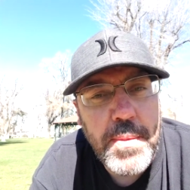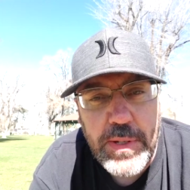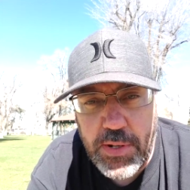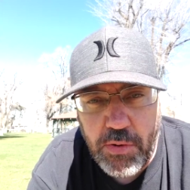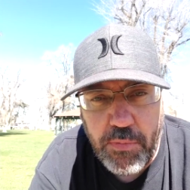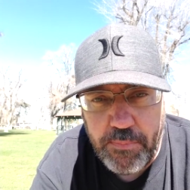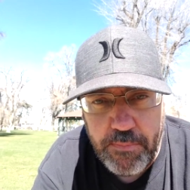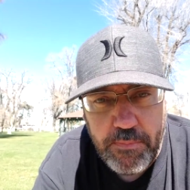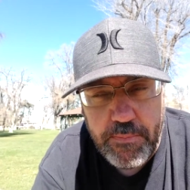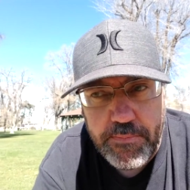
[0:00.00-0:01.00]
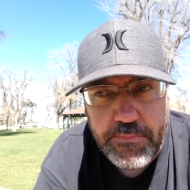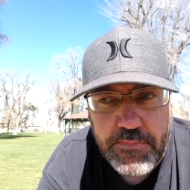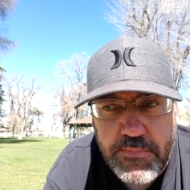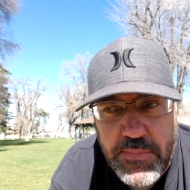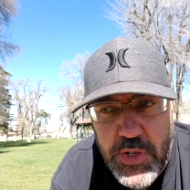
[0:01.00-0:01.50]
It's still
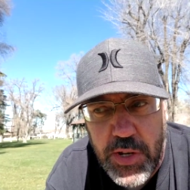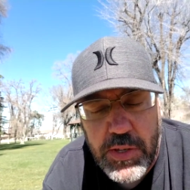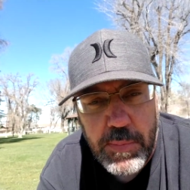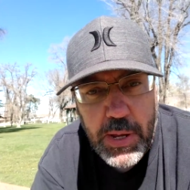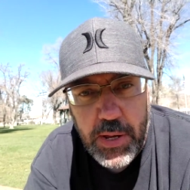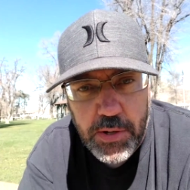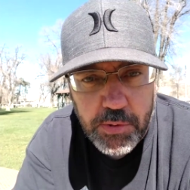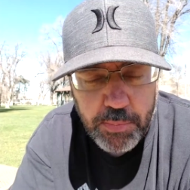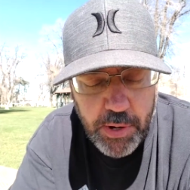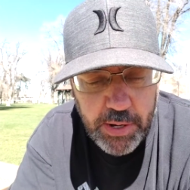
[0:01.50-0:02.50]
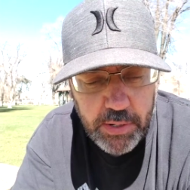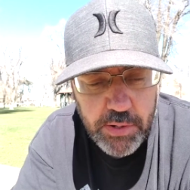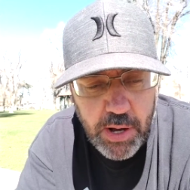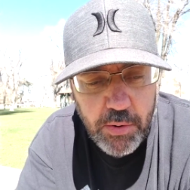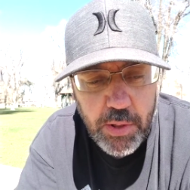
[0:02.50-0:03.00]
just the beginning of spring. There's
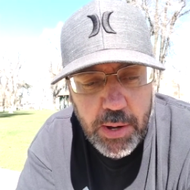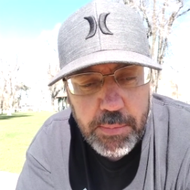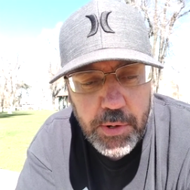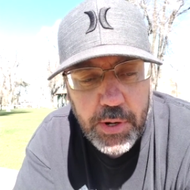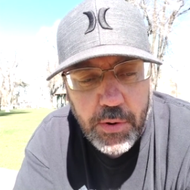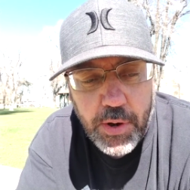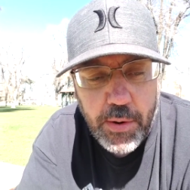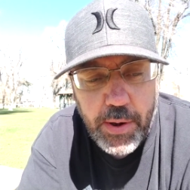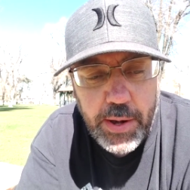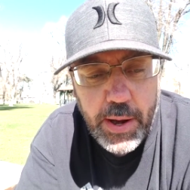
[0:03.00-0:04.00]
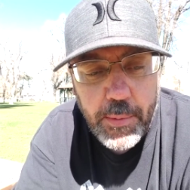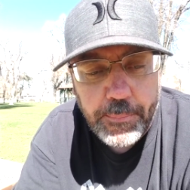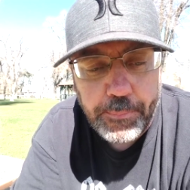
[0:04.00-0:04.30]
not a whole lot of beauty going on right now.